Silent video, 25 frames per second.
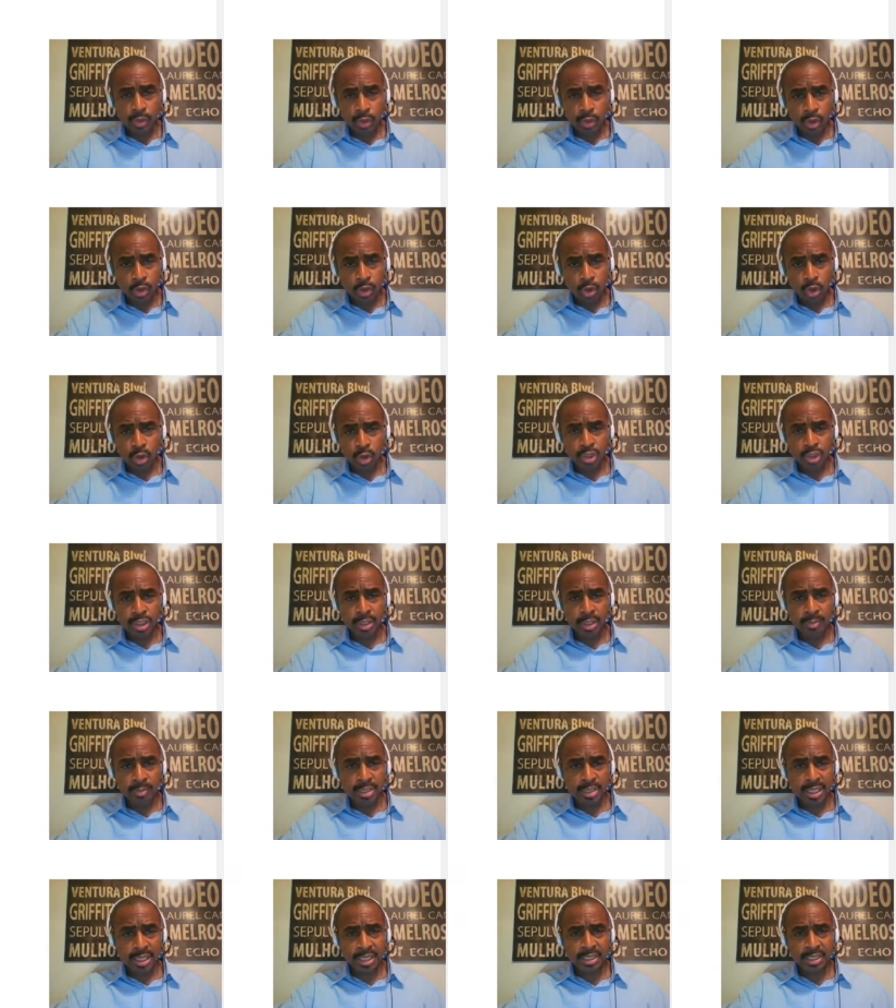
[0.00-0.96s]
course
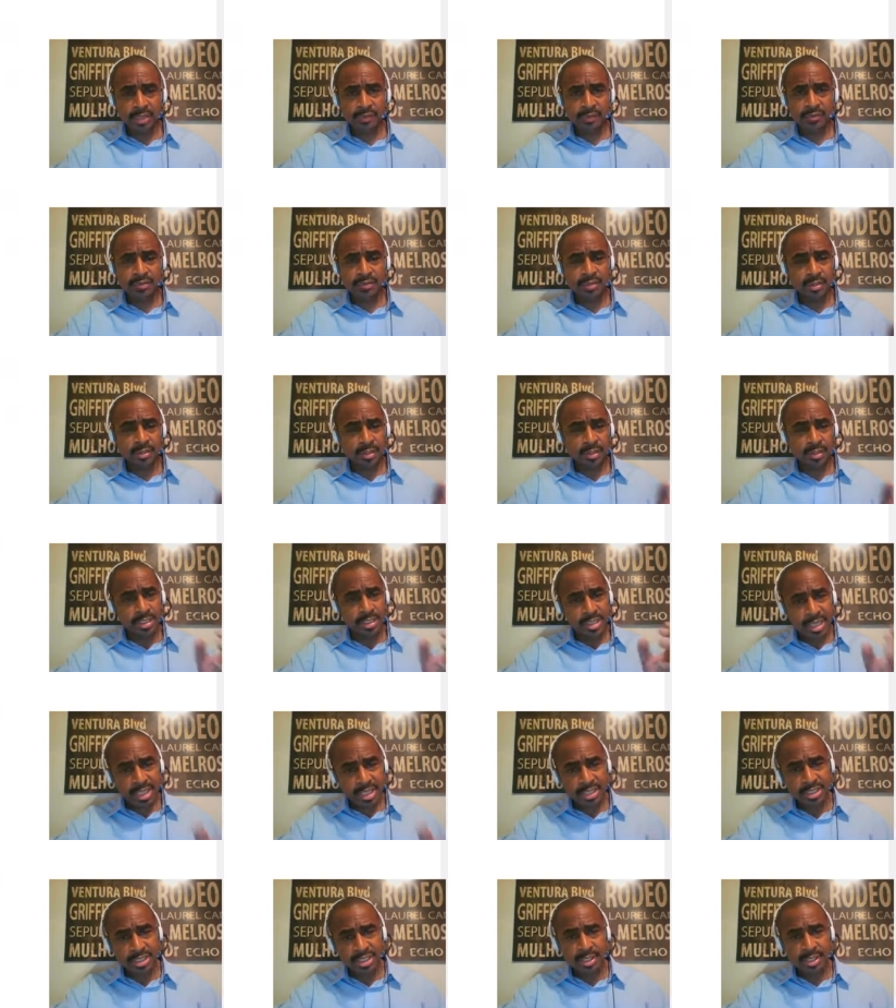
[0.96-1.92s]
objectives
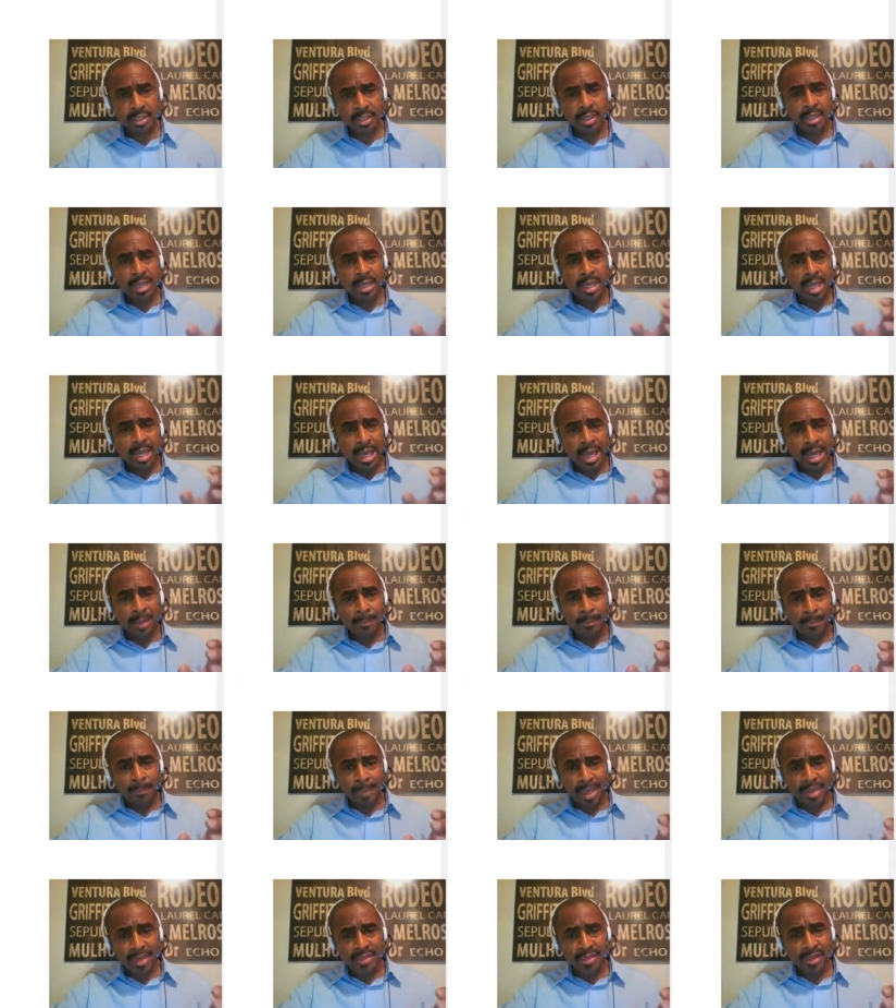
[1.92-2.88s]
section, I
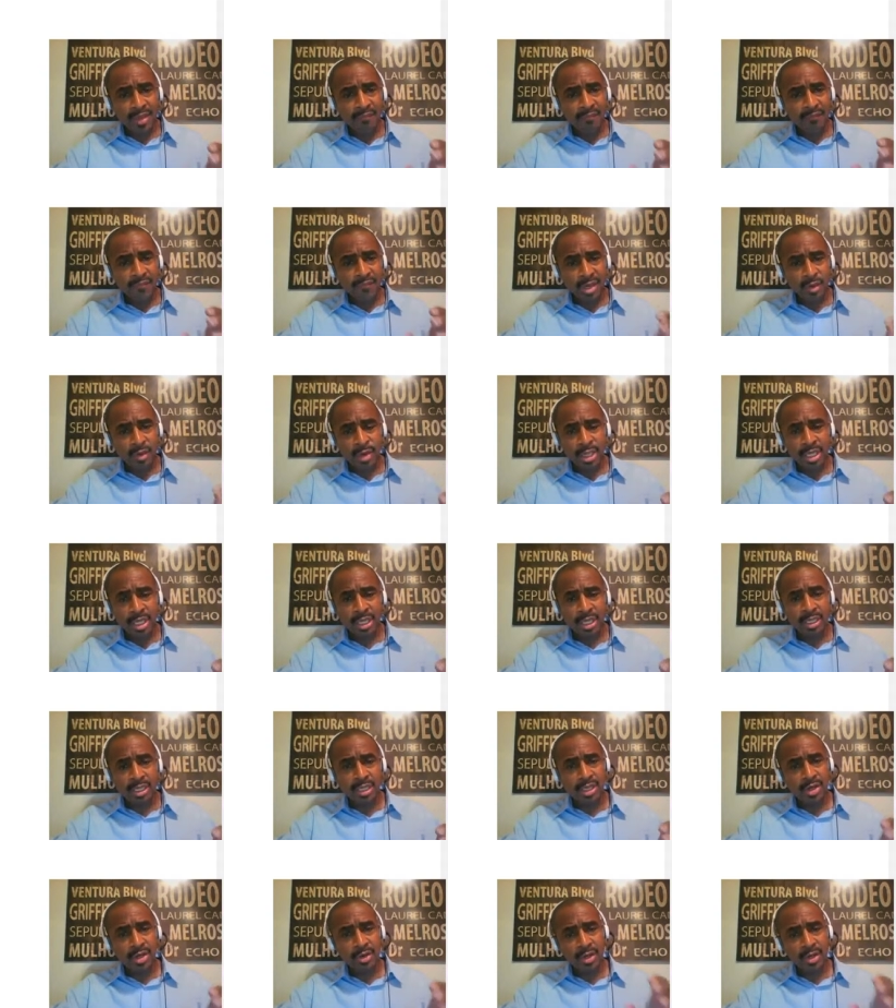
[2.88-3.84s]
make that very
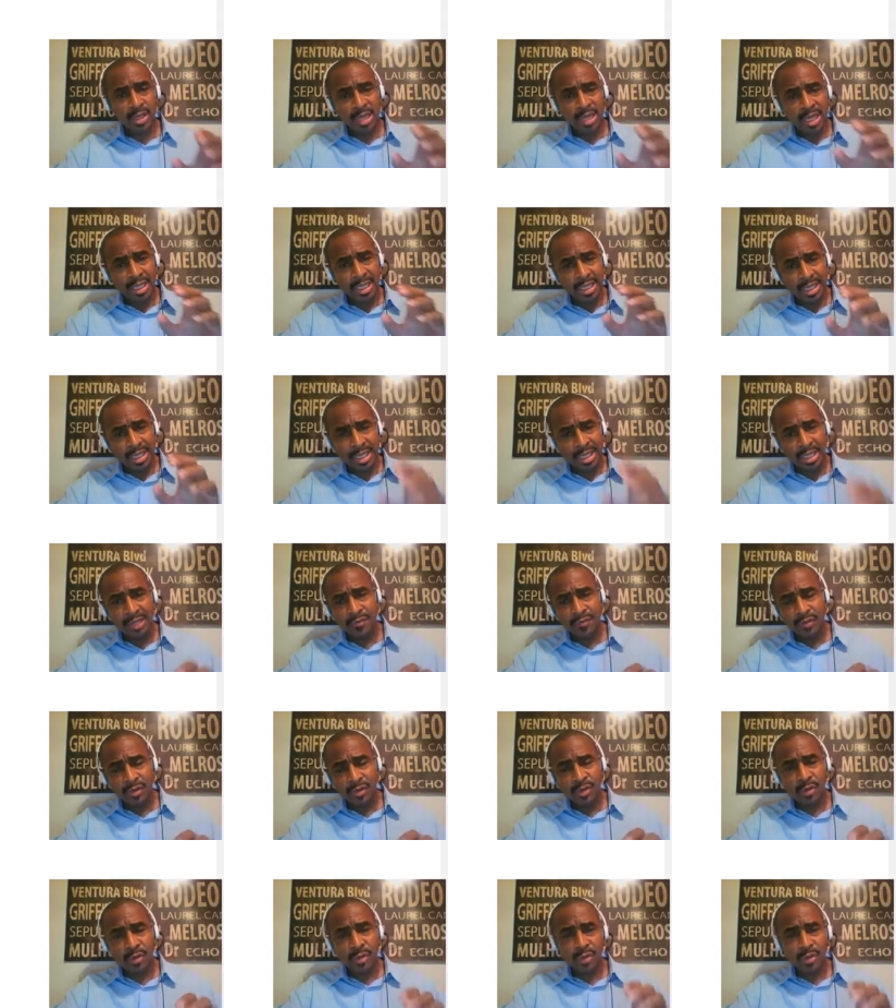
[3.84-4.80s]
clear, and I give
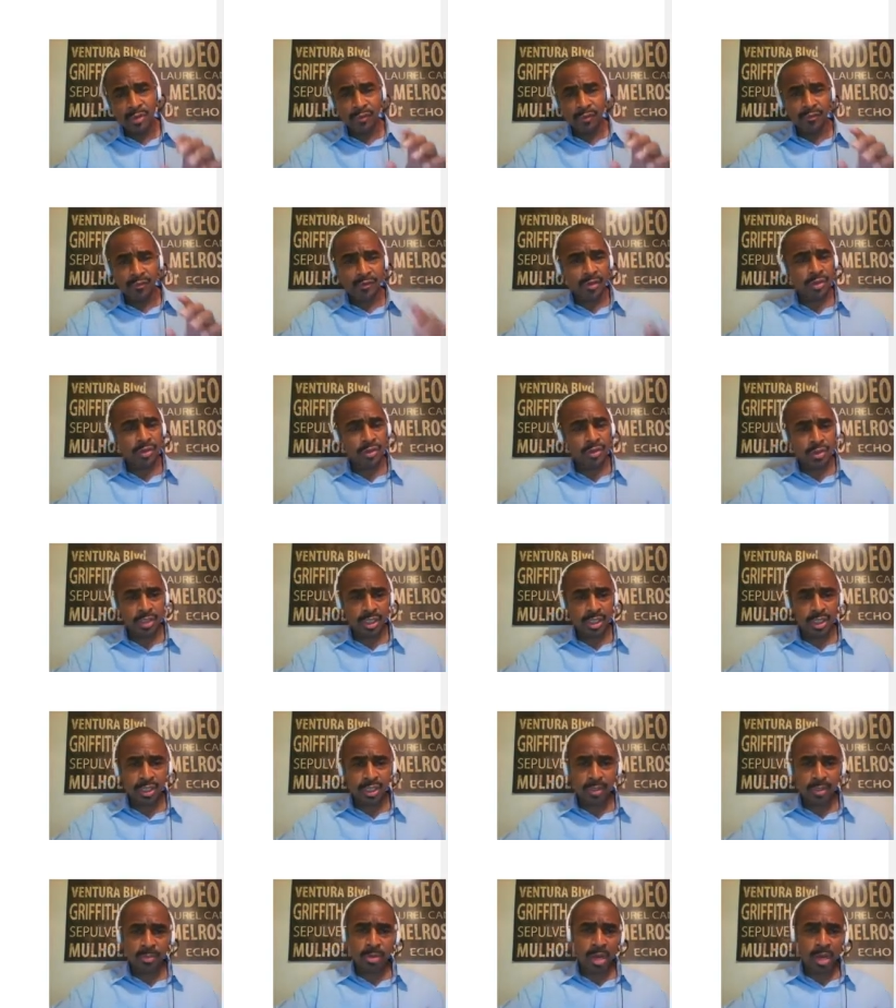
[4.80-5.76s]
you an official
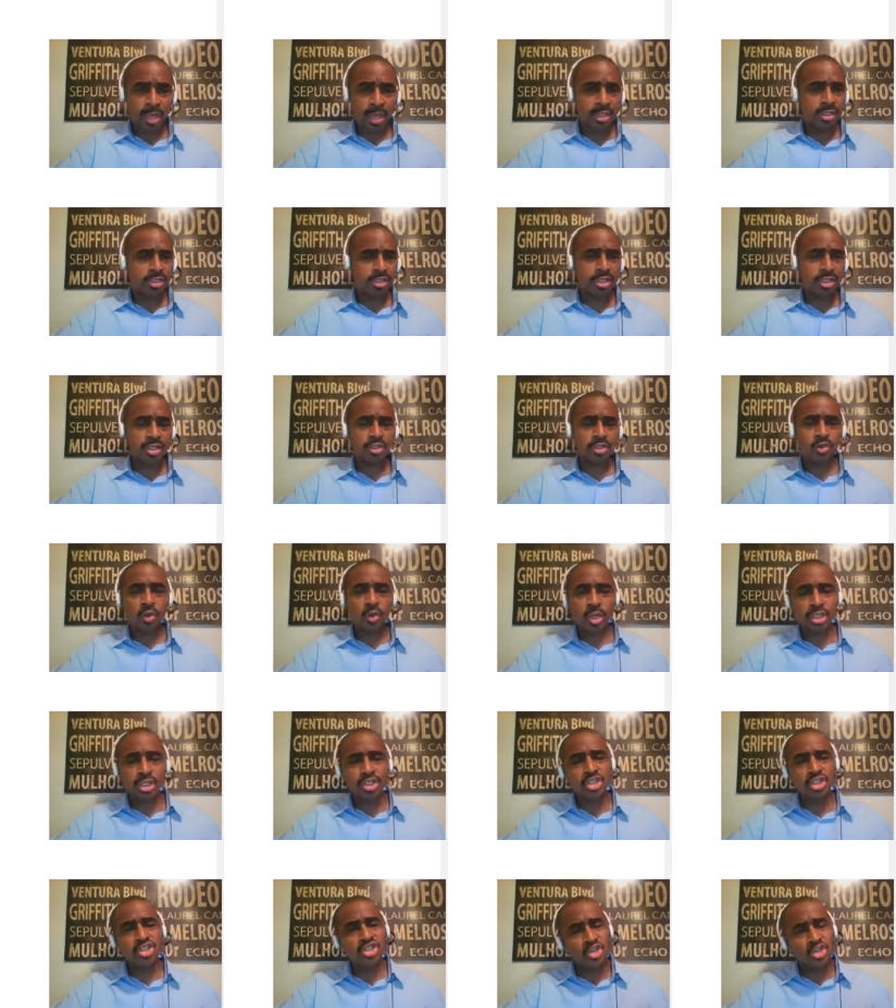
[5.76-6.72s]
GED practice test
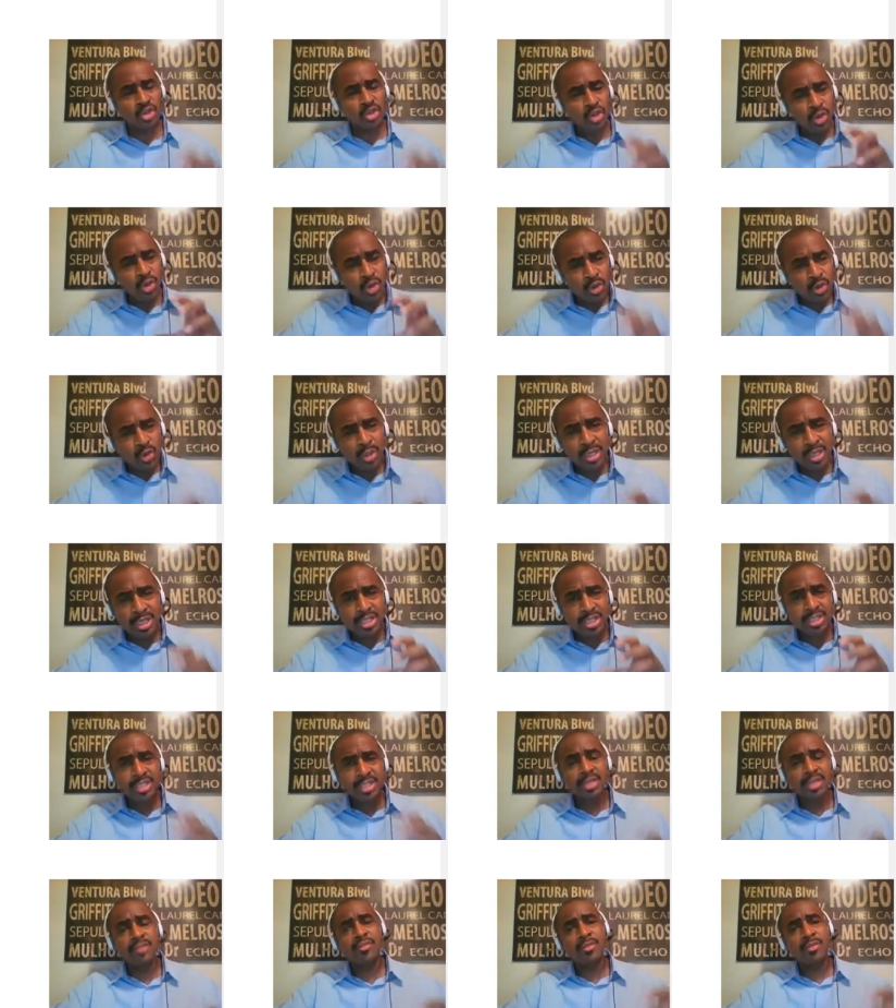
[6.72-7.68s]
question so you can
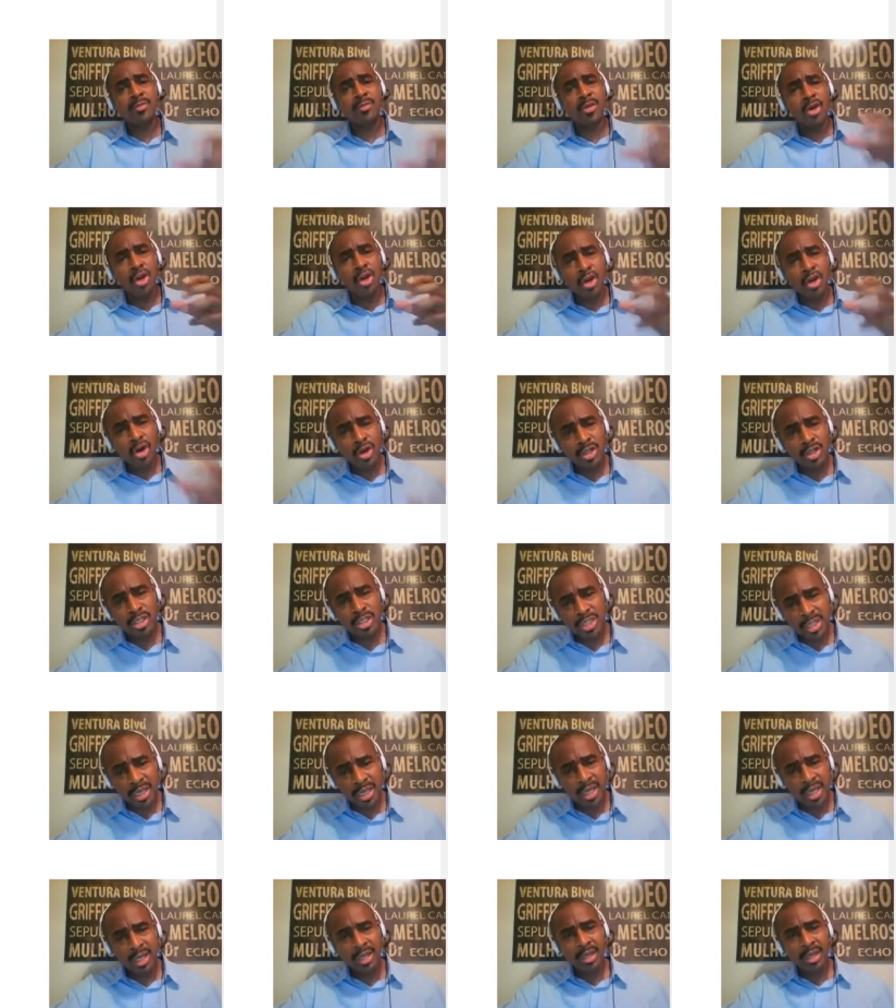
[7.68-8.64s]
see from the
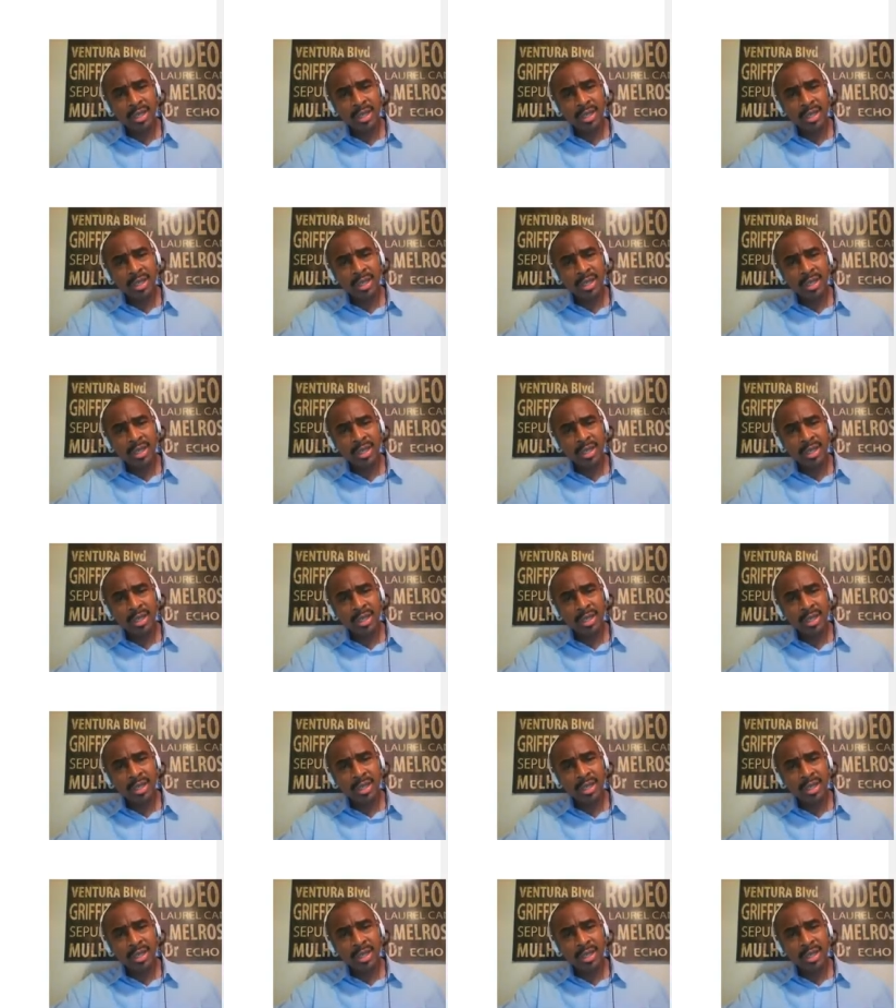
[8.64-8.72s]
onset,